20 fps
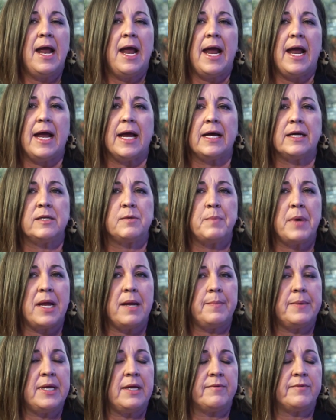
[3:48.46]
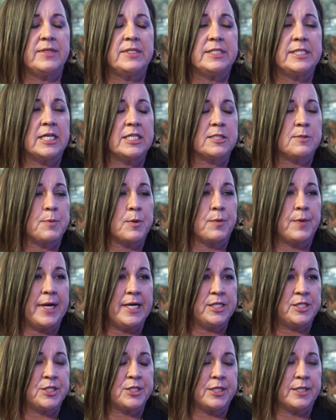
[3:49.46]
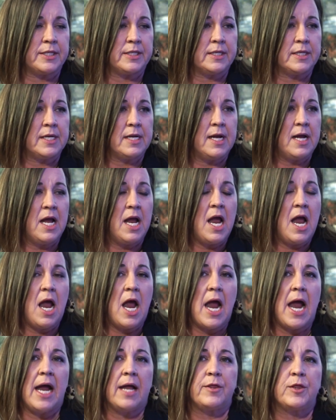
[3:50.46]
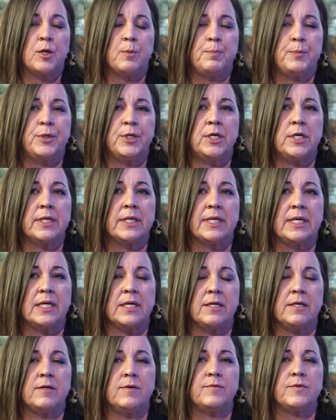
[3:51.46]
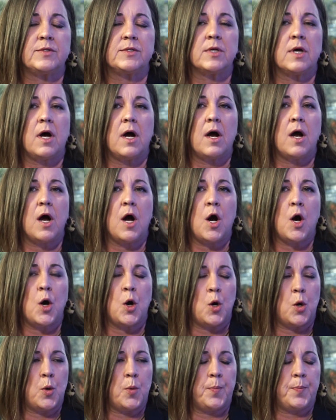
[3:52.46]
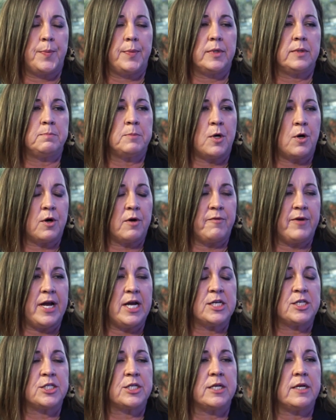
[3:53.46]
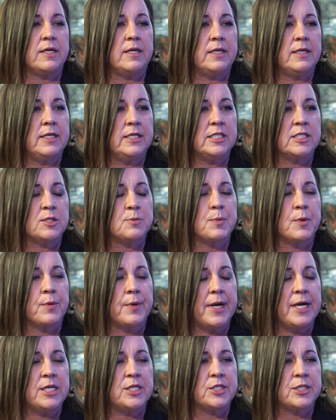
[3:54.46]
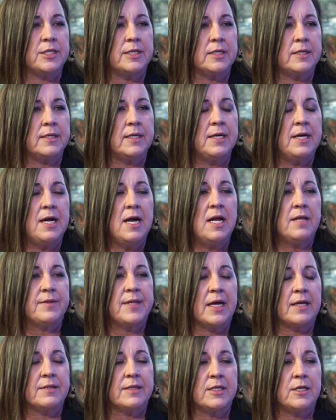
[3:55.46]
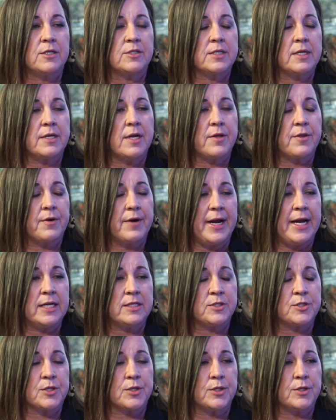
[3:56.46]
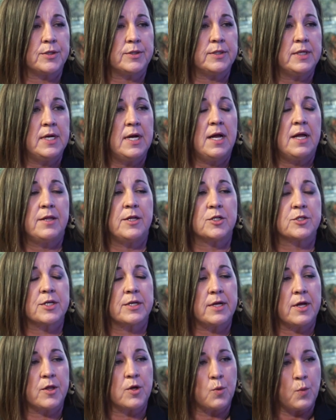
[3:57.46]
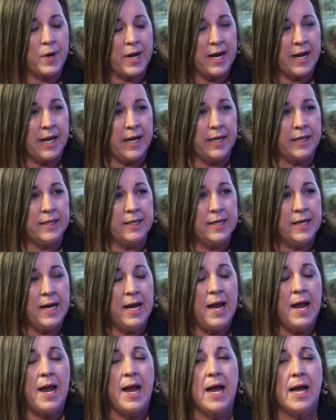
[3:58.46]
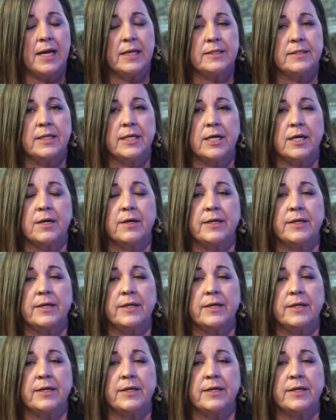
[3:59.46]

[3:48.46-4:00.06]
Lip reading: and maybe even desperation. And the book gives hope, motivation, inspiration, that there's another answer, and there's another way, and there